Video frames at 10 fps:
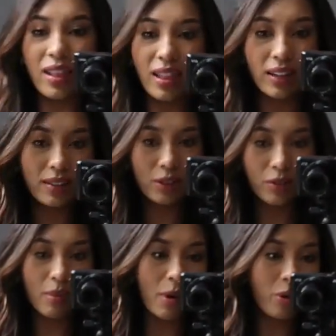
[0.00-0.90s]
This is
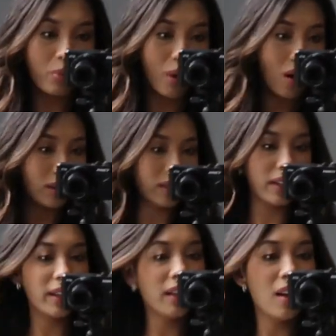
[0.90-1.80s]
from
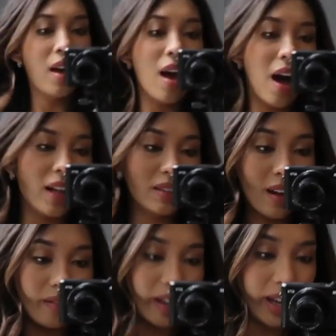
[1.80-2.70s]
Opali. I
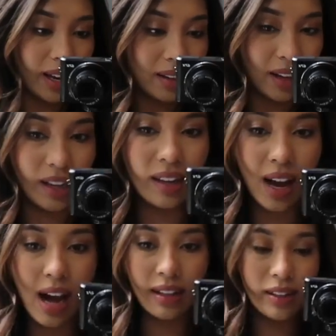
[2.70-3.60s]
love it. Like,
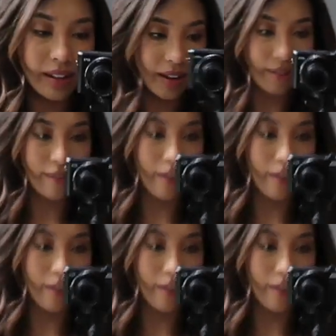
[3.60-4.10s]
I couldn't have